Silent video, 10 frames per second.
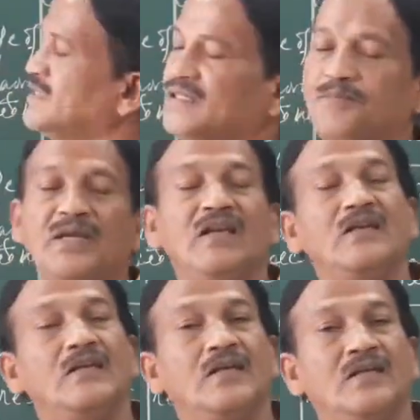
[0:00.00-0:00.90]
the
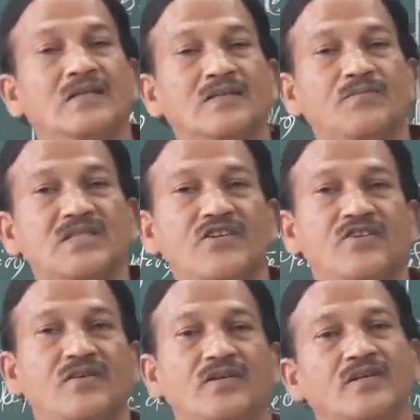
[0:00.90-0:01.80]
bill suppose it
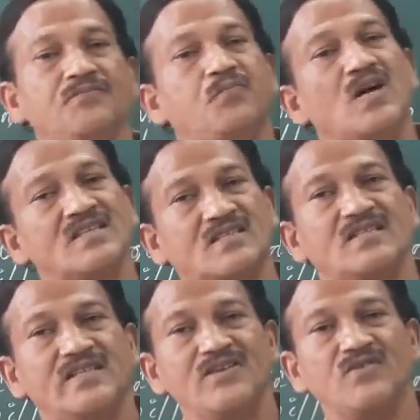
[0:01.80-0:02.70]
drawn on
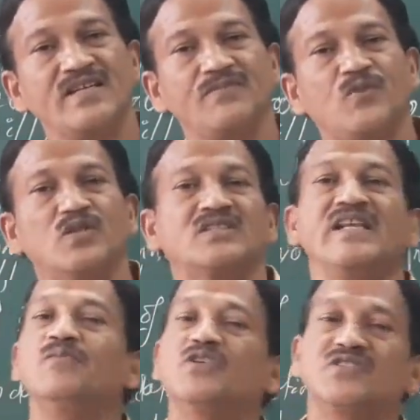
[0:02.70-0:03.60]
1st January for
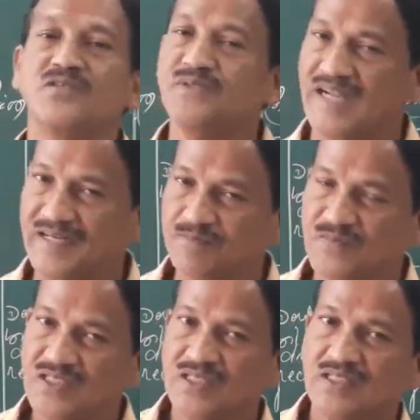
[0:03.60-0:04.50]
3 months of
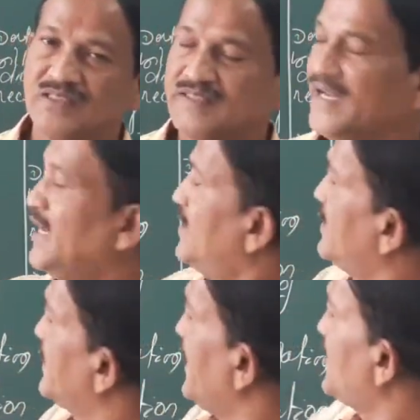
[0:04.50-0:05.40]
time. The
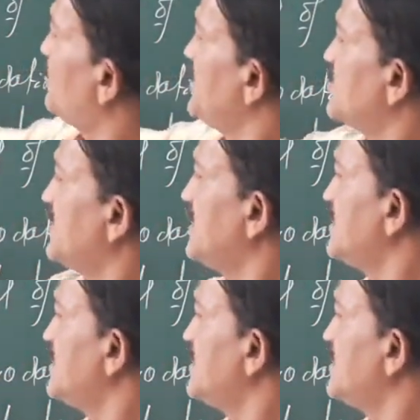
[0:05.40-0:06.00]
date of maturity